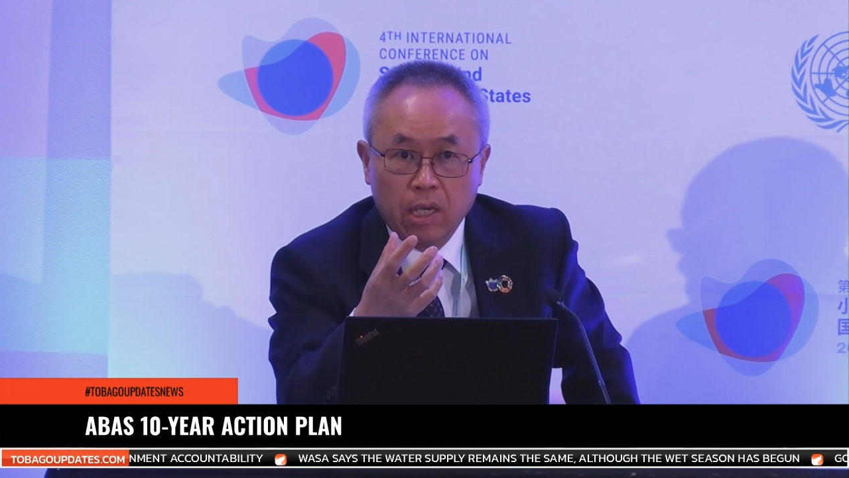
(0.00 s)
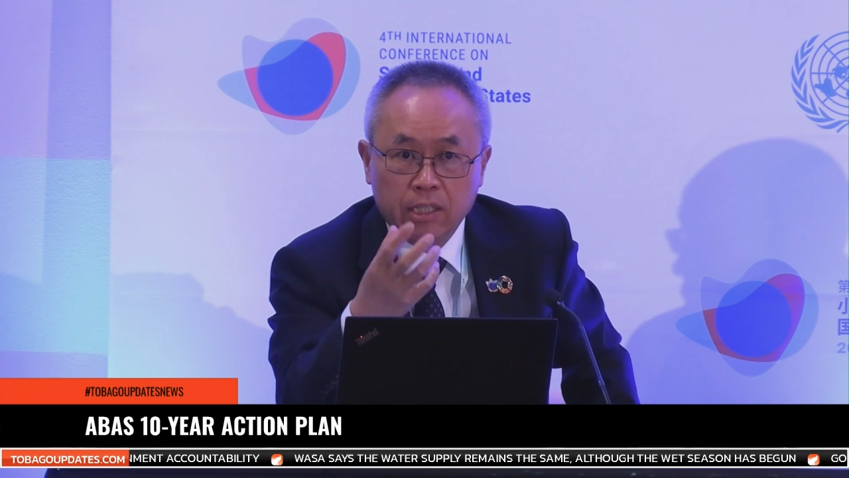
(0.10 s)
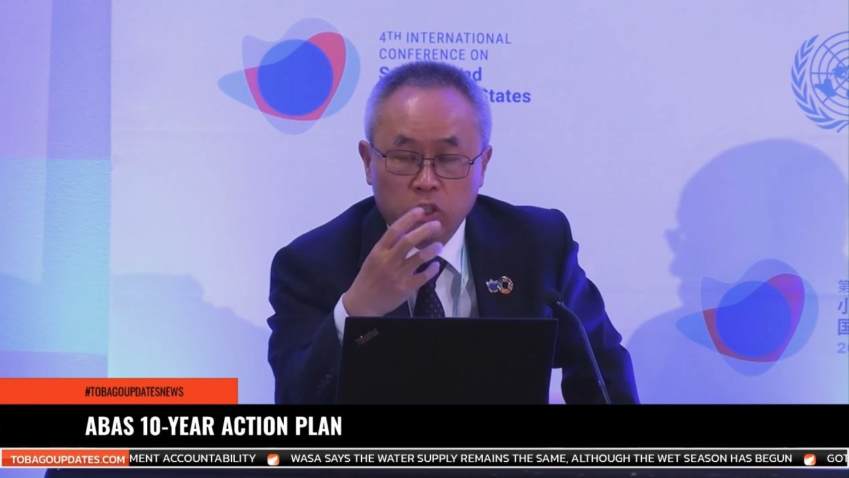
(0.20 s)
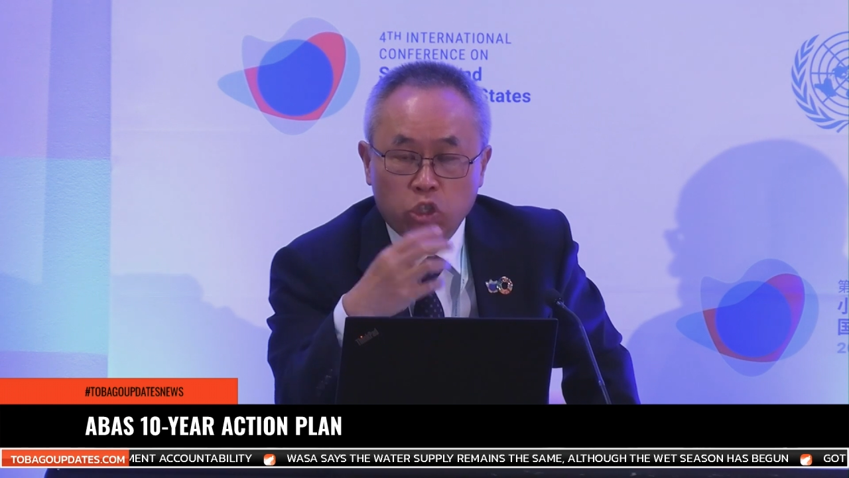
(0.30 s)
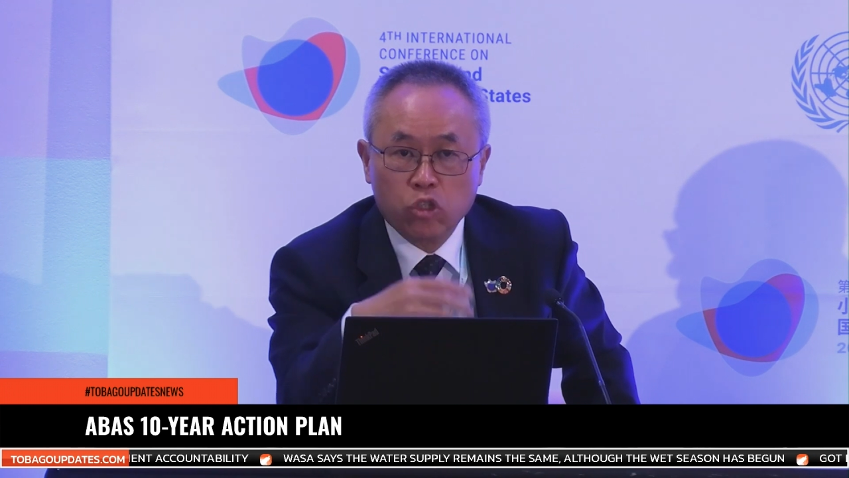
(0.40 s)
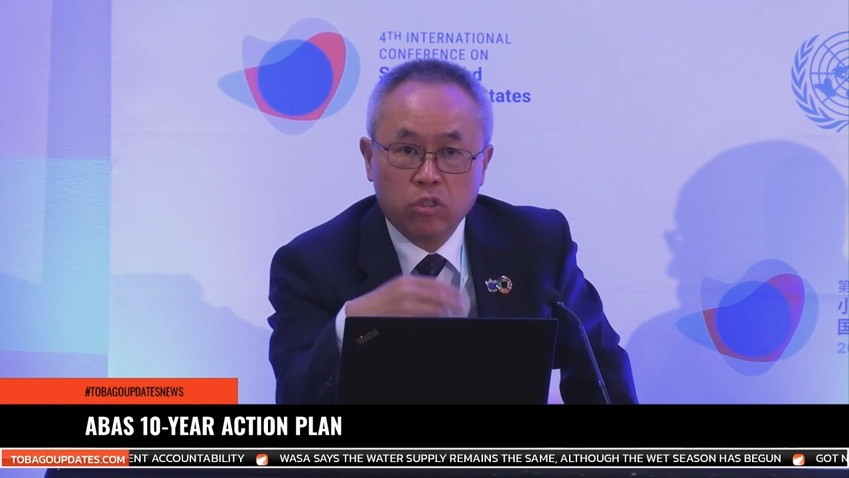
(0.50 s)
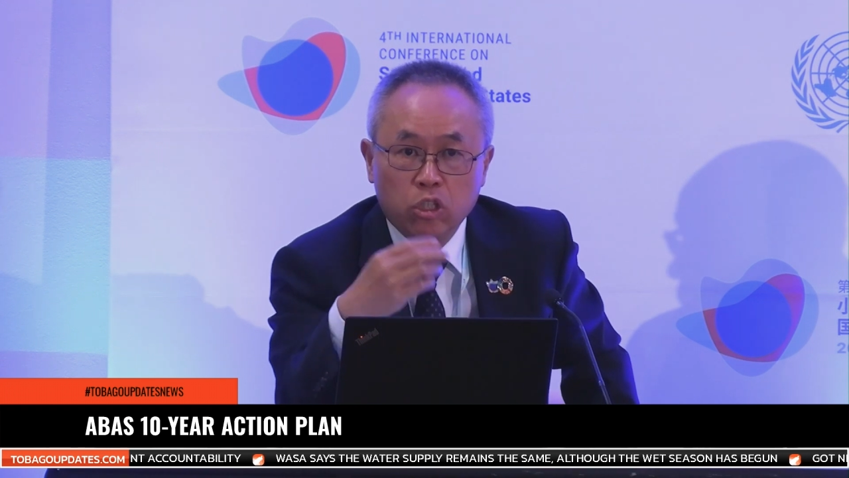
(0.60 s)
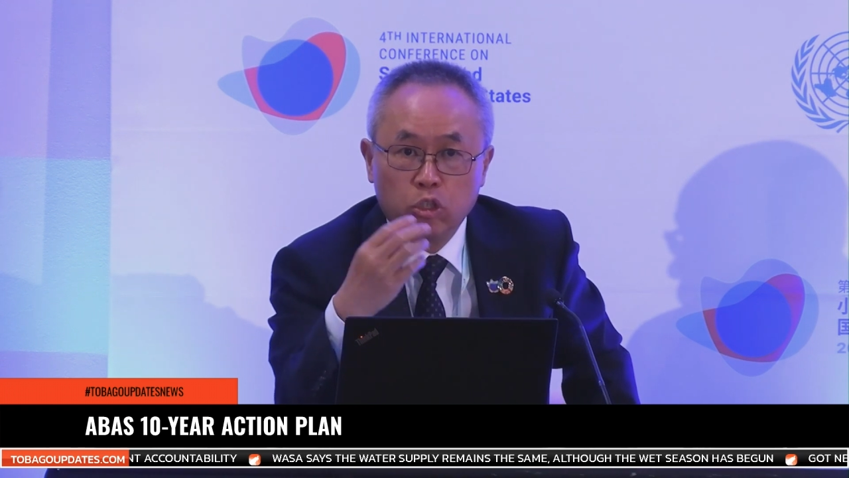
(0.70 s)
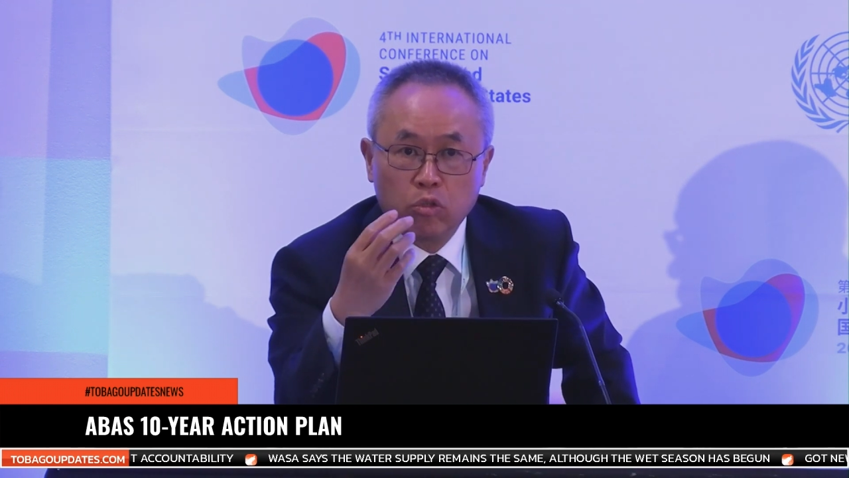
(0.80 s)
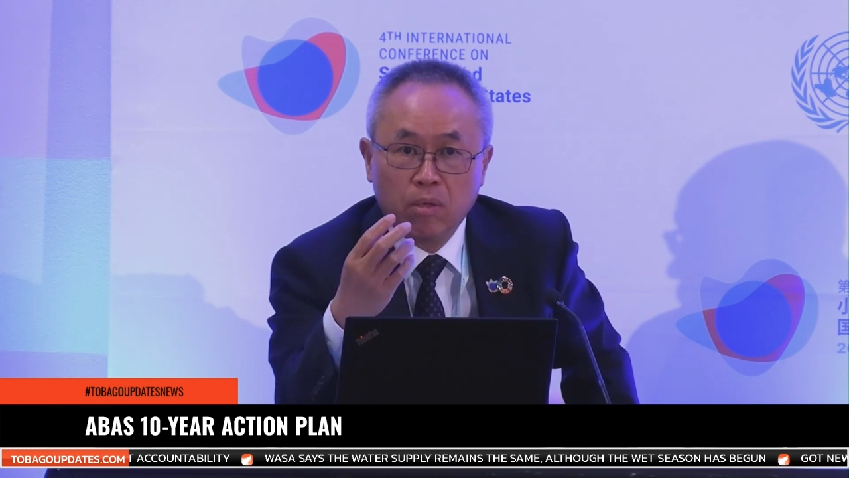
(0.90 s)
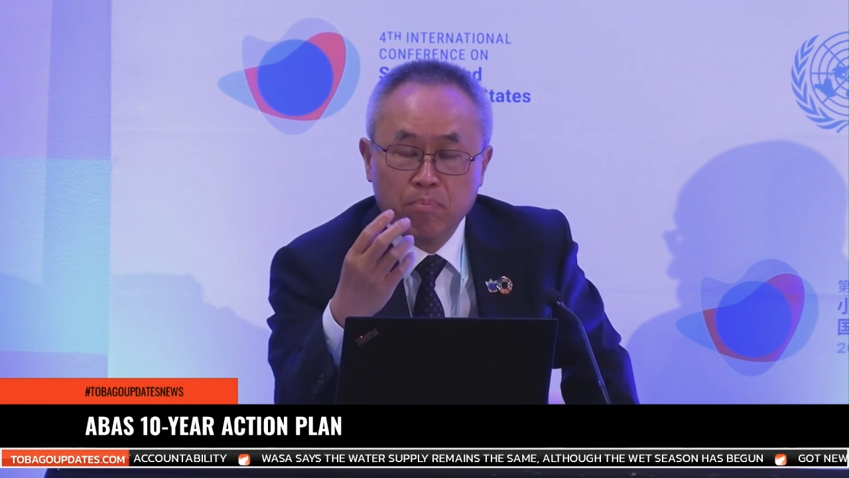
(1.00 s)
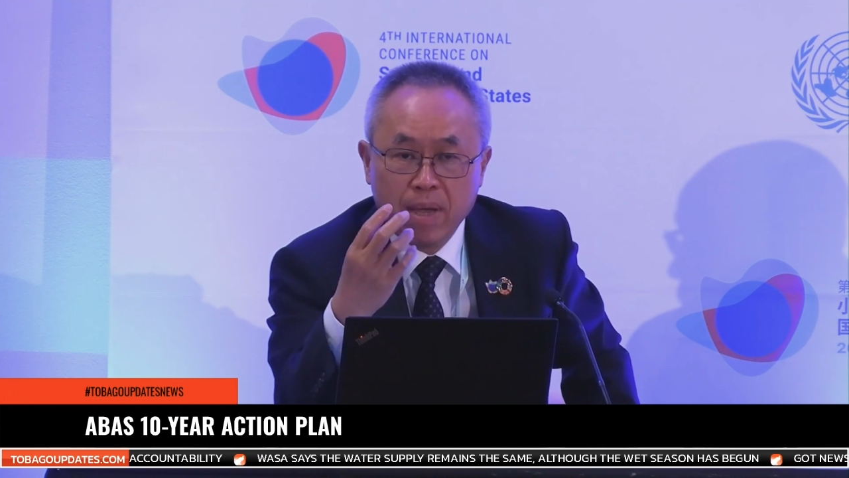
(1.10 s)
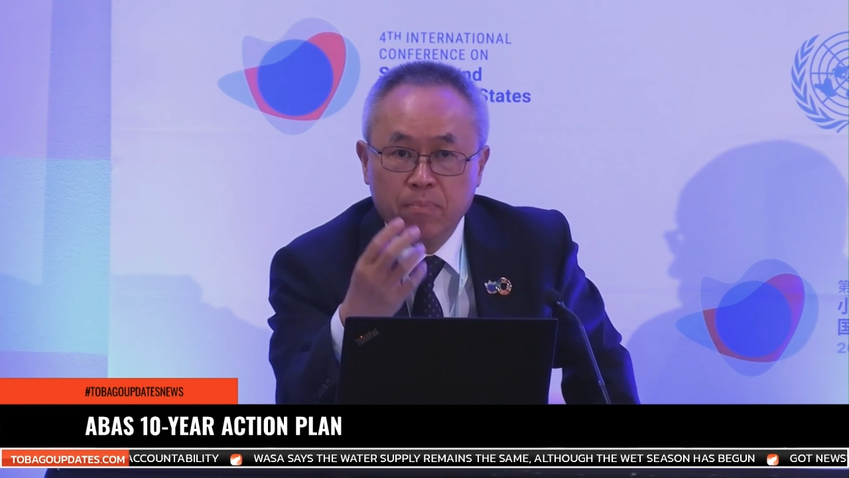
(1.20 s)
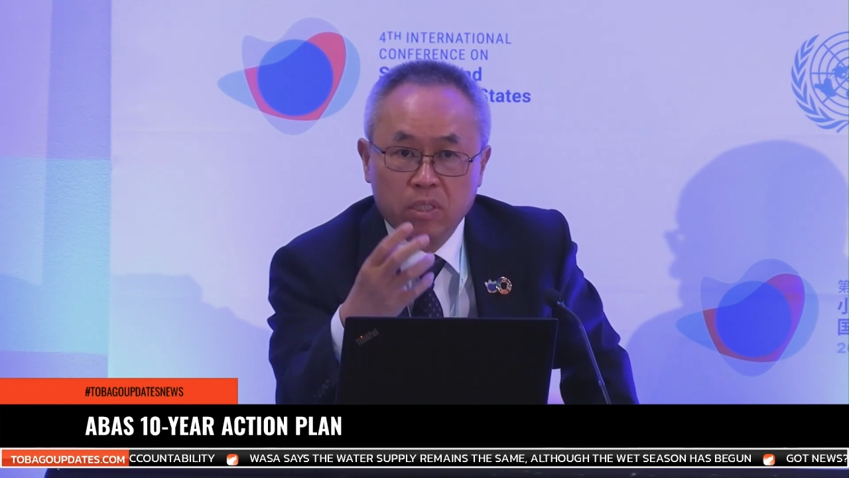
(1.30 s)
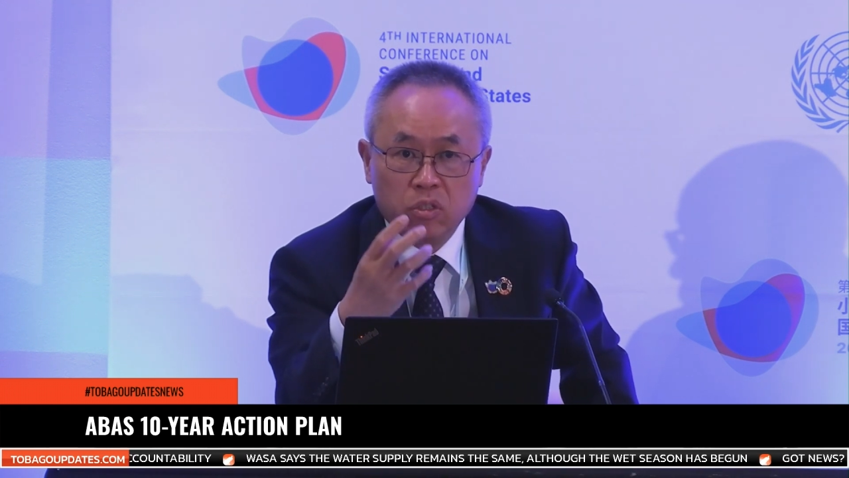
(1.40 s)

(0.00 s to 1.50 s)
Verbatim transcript: In addition to the member